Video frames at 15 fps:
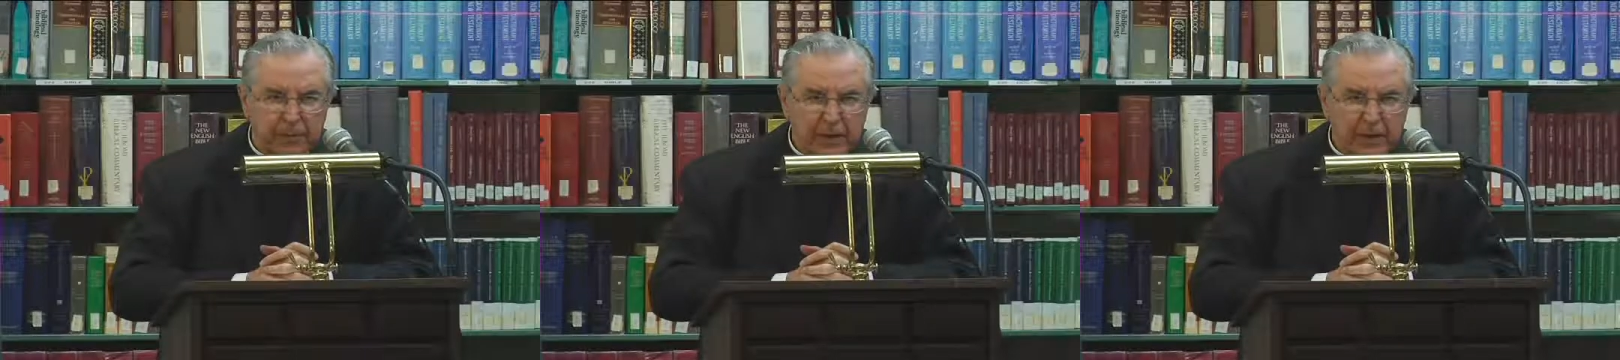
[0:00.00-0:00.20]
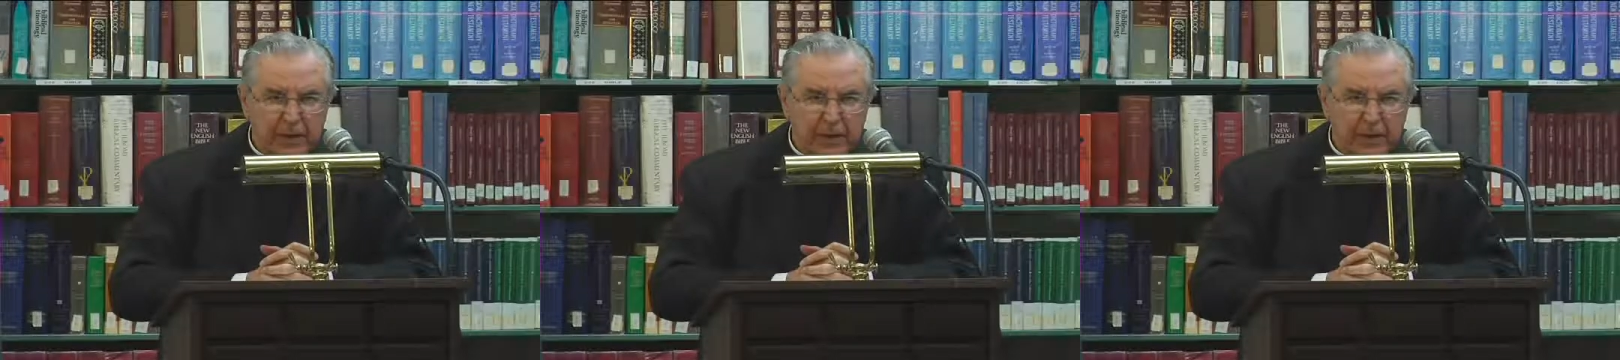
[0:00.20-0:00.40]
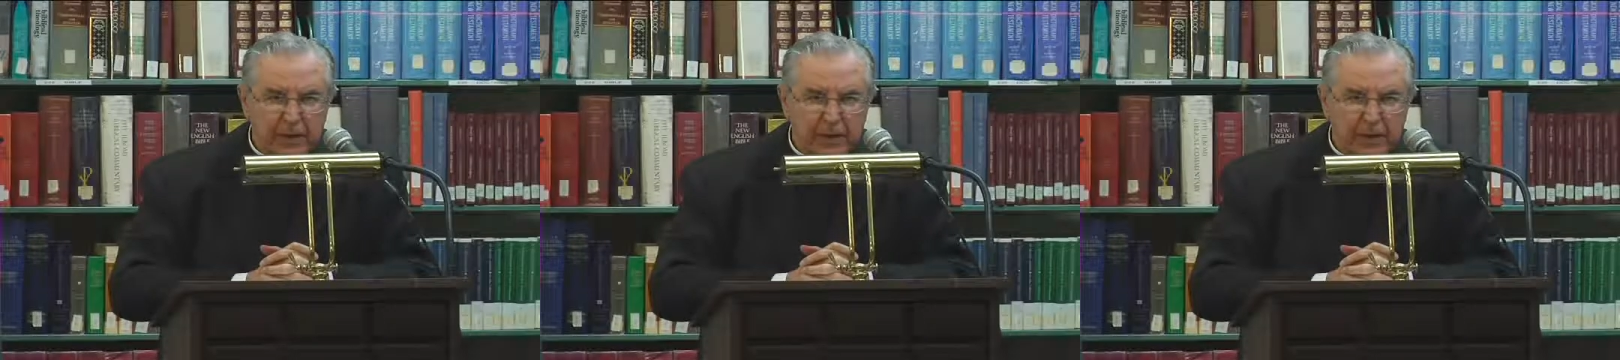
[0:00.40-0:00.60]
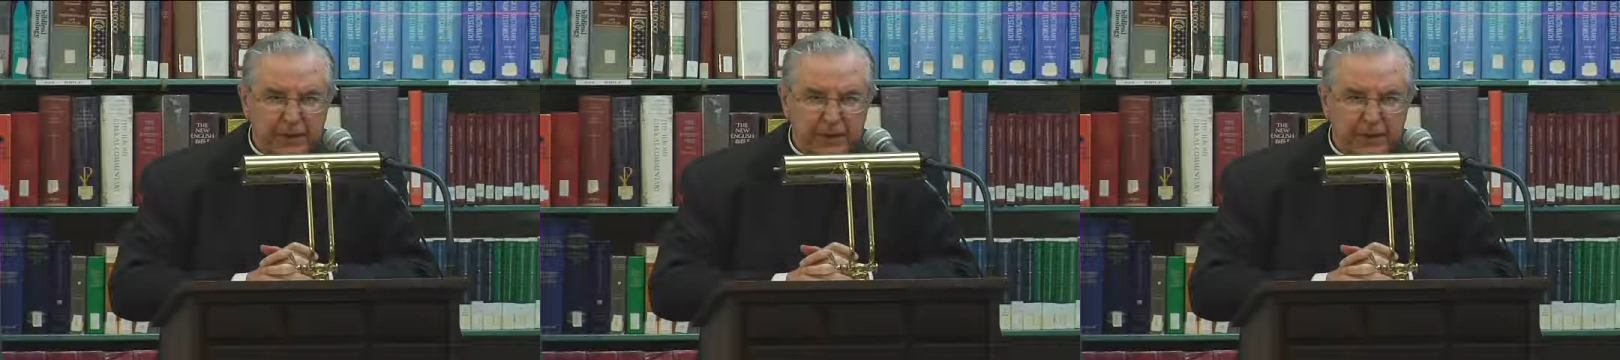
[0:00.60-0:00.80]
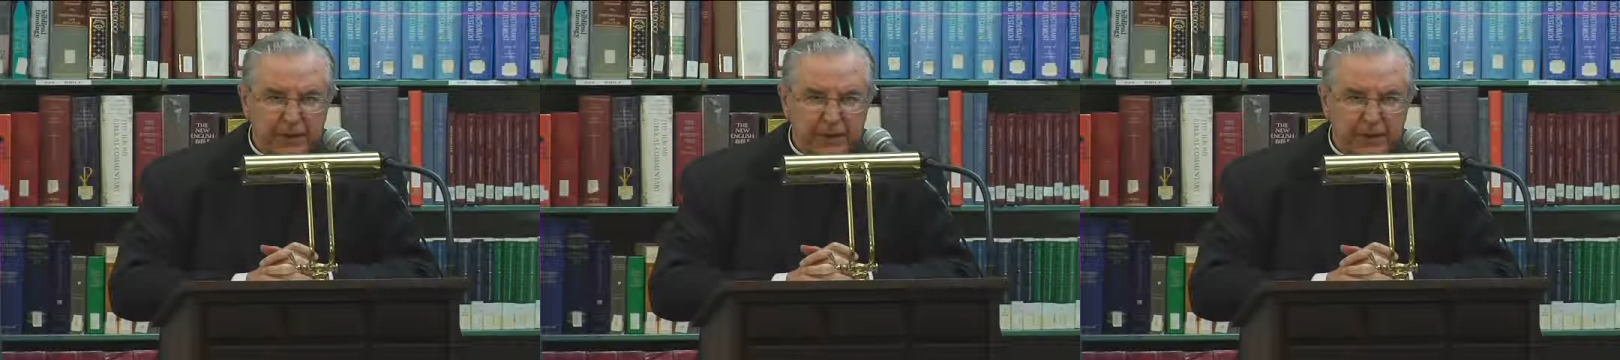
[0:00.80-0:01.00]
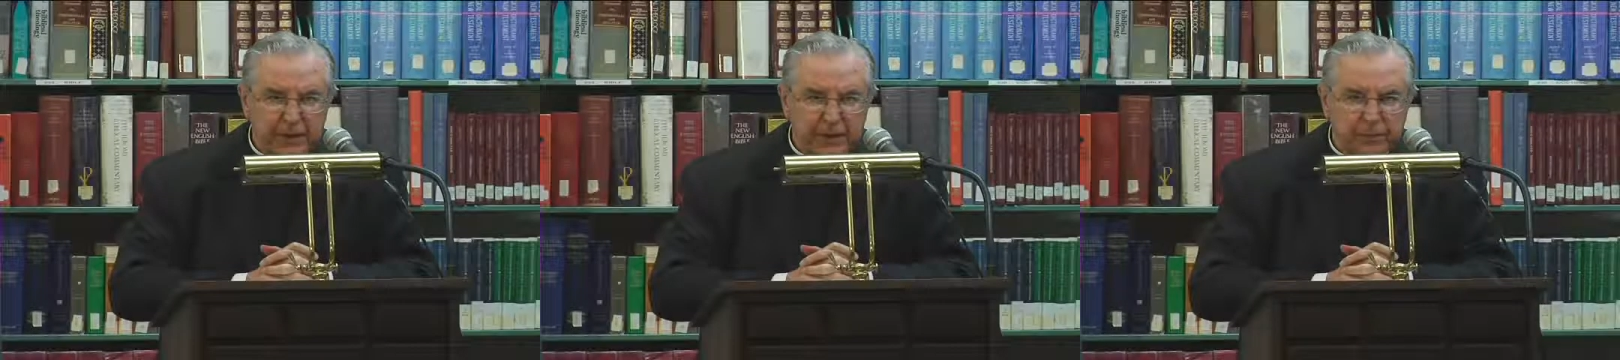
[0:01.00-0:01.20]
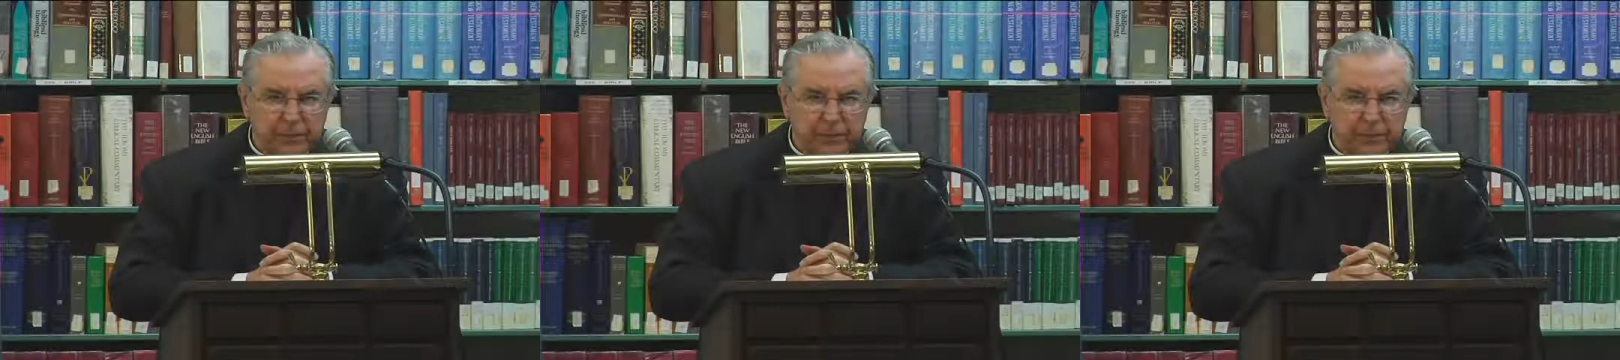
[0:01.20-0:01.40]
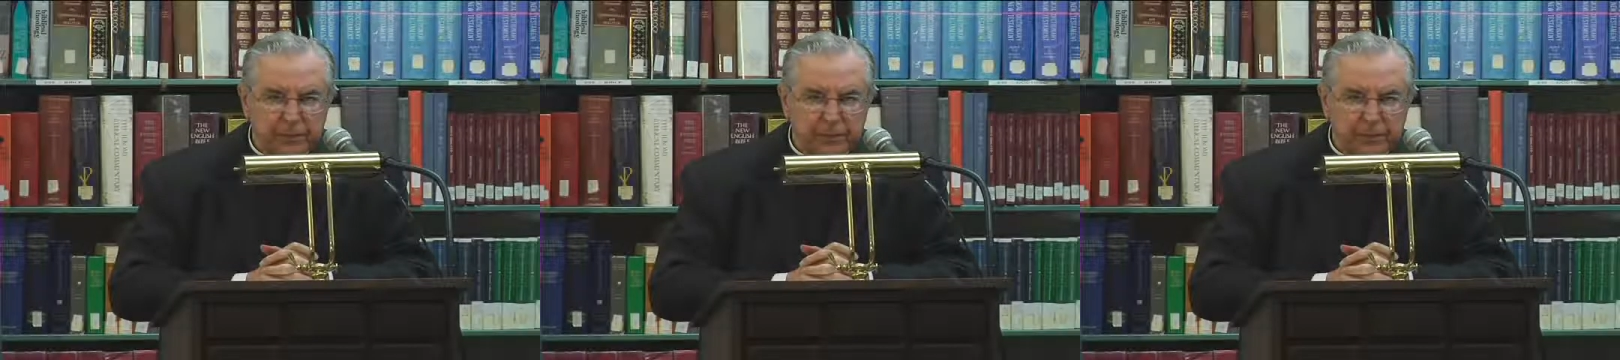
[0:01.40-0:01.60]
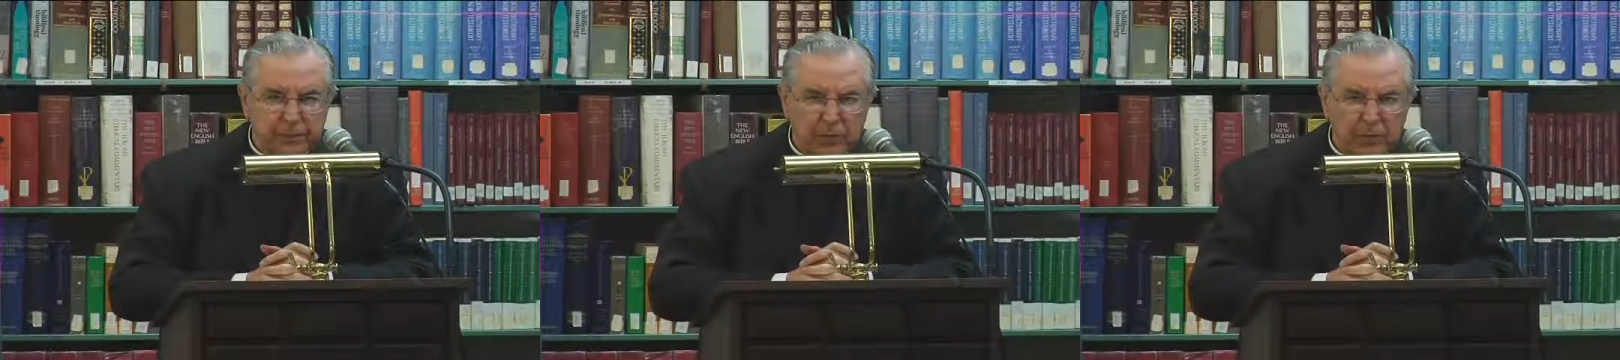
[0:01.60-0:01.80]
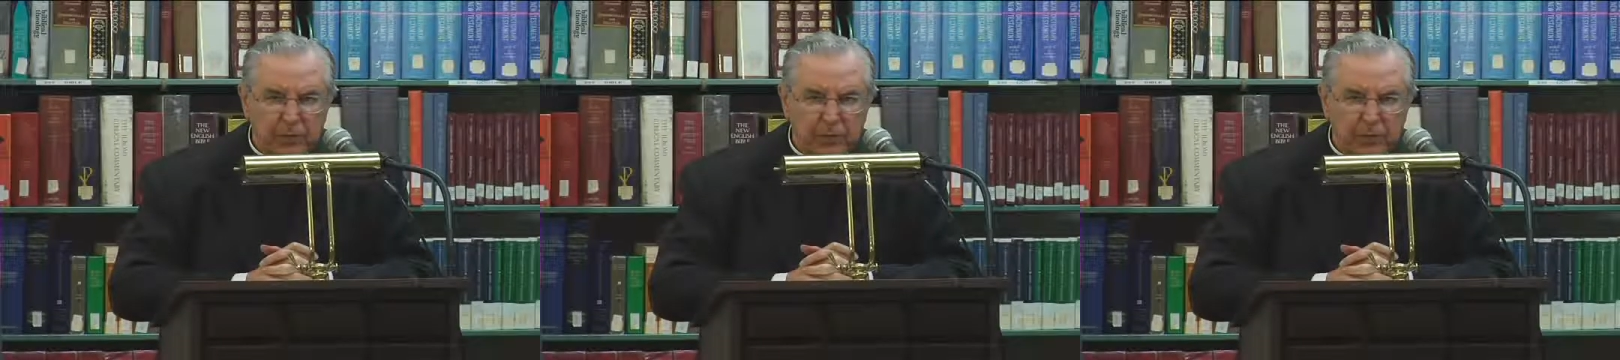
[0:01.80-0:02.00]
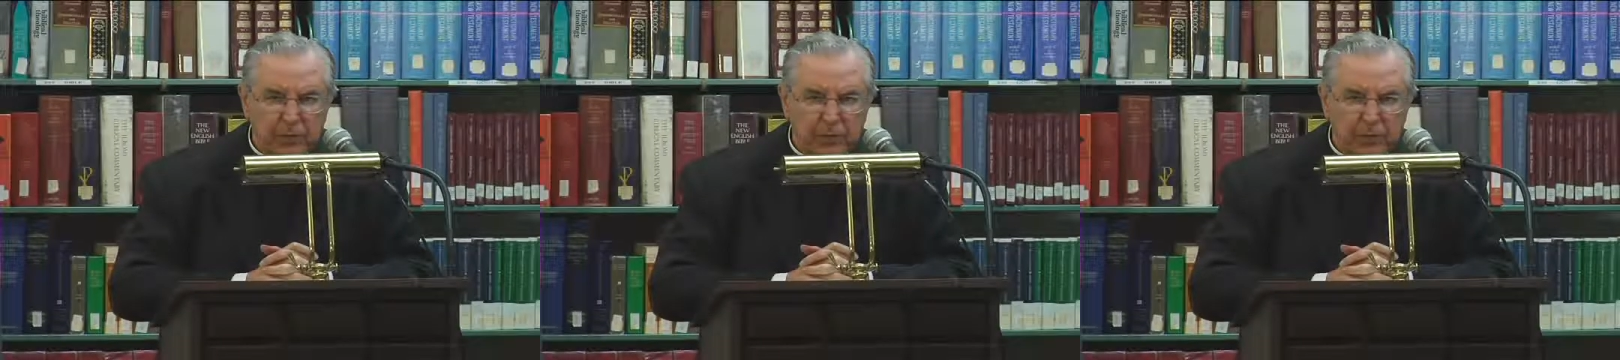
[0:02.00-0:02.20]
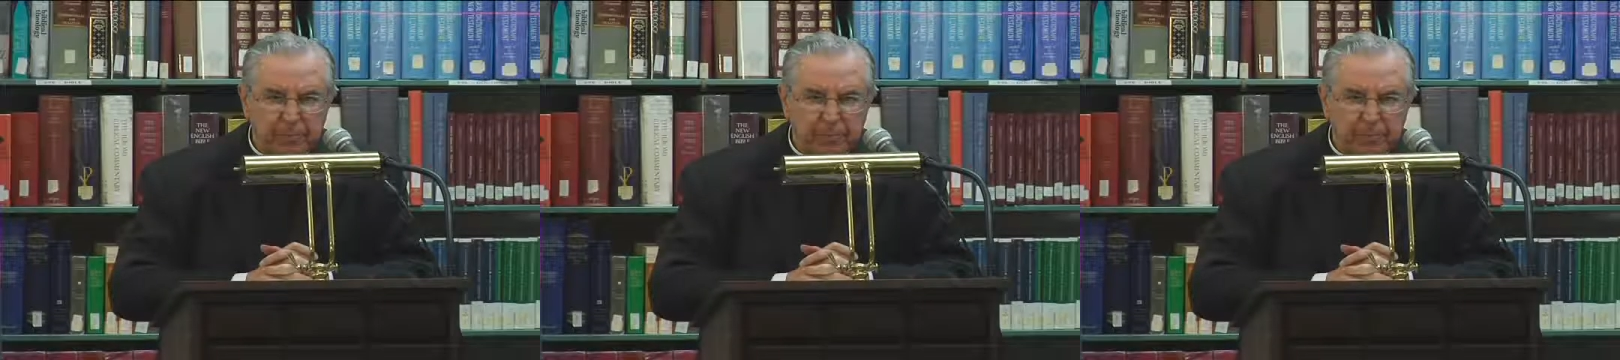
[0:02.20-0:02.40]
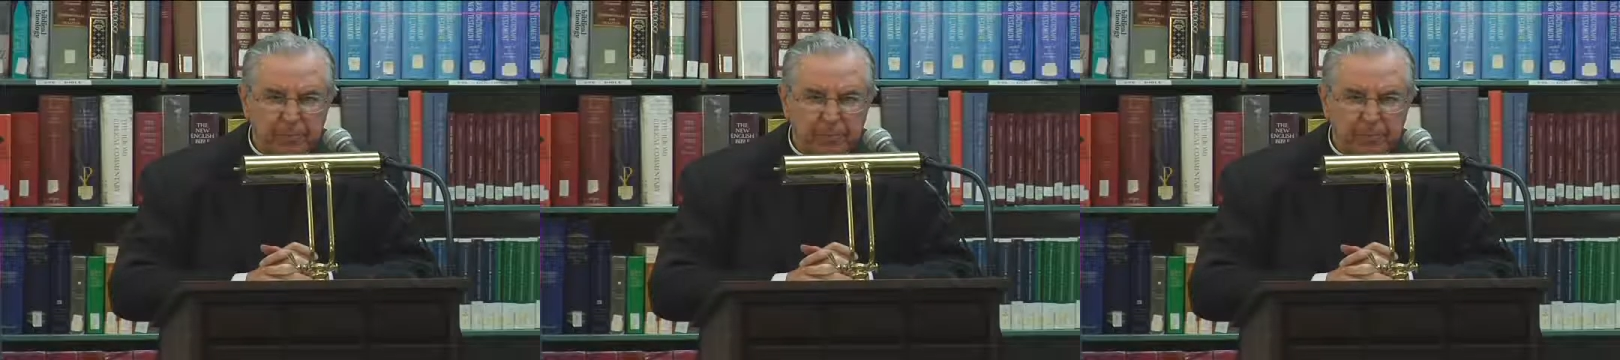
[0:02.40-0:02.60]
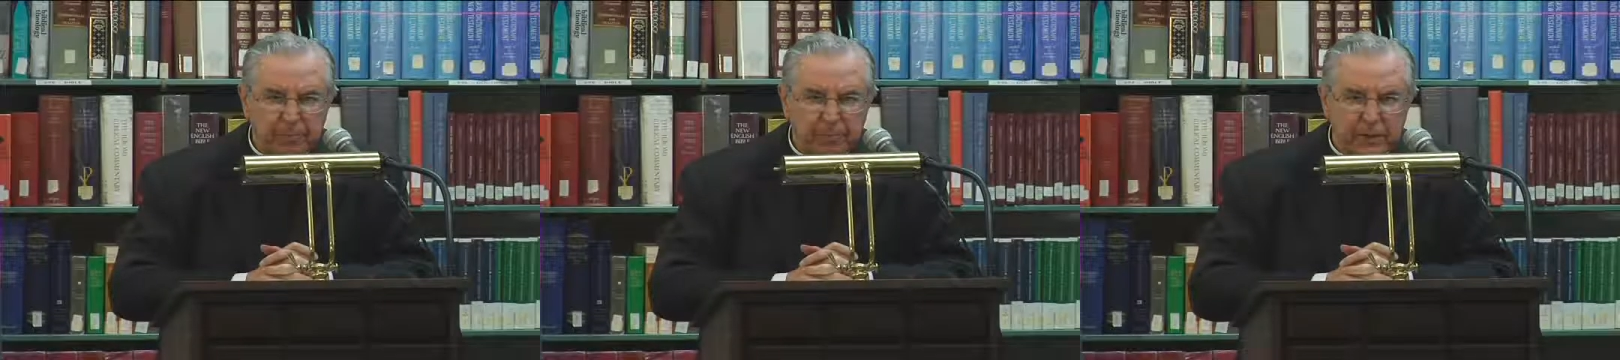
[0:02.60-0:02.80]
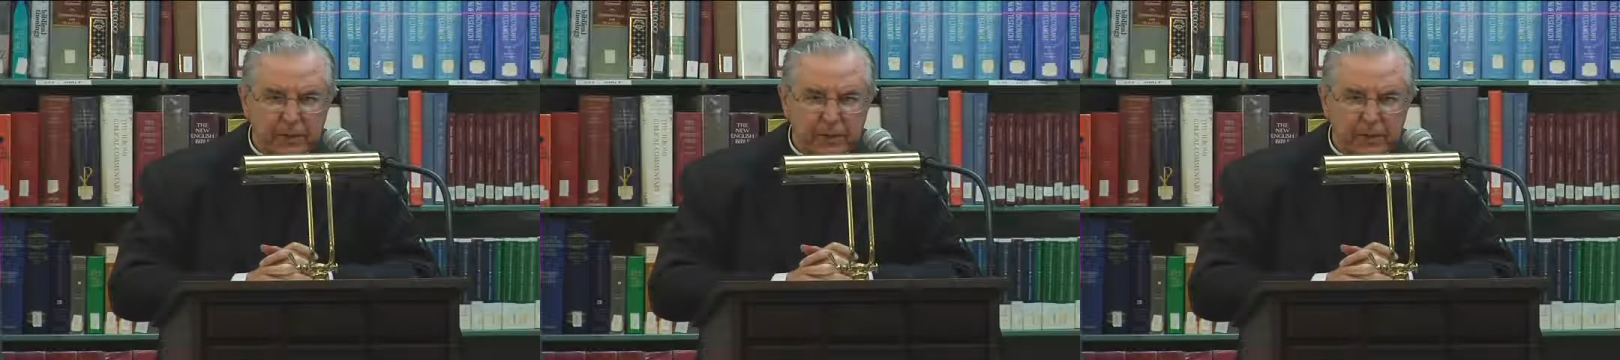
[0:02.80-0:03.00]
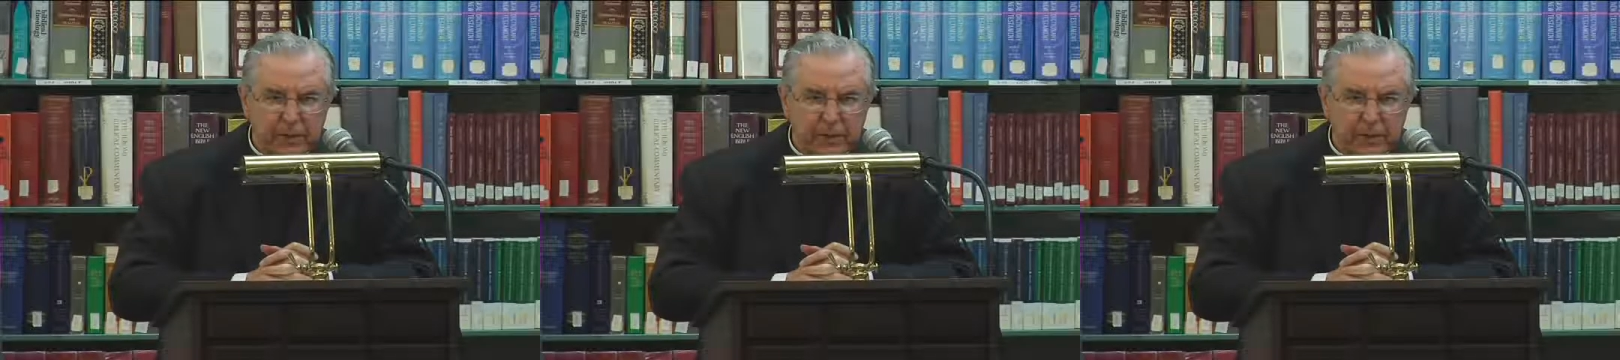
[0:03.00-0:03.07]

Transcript: so that that child will have a patron,